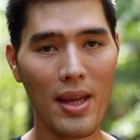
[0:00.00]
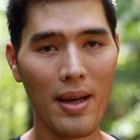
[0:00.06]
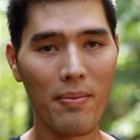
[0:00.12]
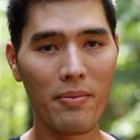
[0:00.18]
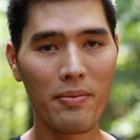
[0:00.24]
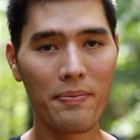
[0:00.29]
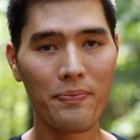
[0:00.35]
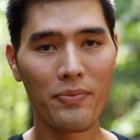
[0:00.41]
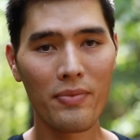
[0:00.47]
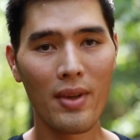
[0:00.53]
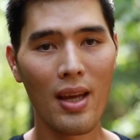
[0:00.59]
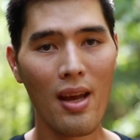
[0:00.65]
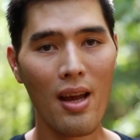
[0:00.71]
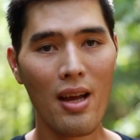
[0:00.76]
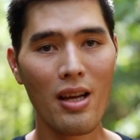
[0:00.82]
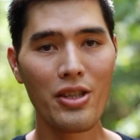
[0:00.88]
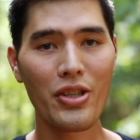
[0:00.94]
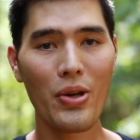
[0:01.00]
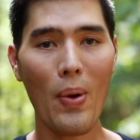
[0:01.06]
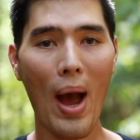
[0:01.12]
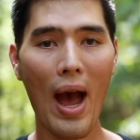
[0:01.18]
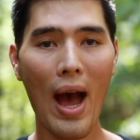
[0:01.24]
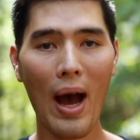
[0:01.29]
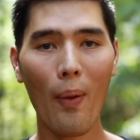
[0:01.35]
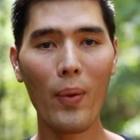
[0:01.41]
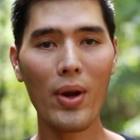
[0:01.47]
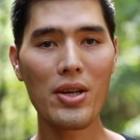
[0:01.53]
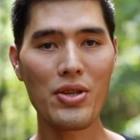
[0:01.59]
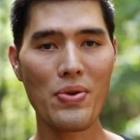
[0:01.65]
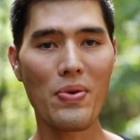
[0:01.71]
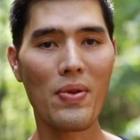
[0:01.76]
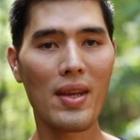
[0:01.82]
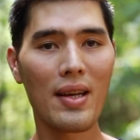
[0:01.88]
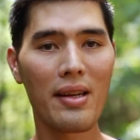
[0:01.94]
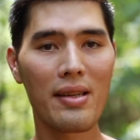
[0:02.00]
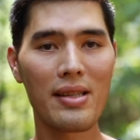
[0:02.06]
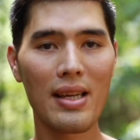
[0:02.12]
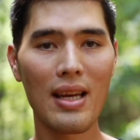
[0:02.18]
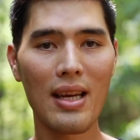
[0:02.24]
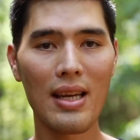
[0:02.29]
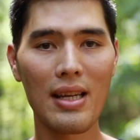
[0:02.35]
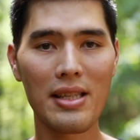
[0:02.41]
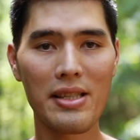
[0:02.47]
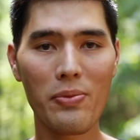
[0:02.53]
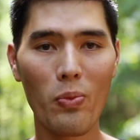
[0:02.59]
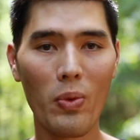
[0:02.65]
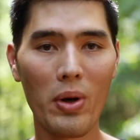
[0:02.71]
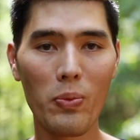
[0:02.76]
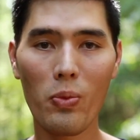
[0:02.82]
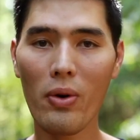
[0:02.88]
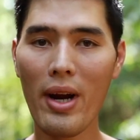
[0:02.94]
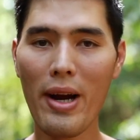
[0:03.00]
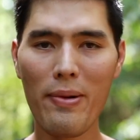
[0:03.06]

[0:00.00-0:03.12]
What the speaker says: them. So how we do this is when we're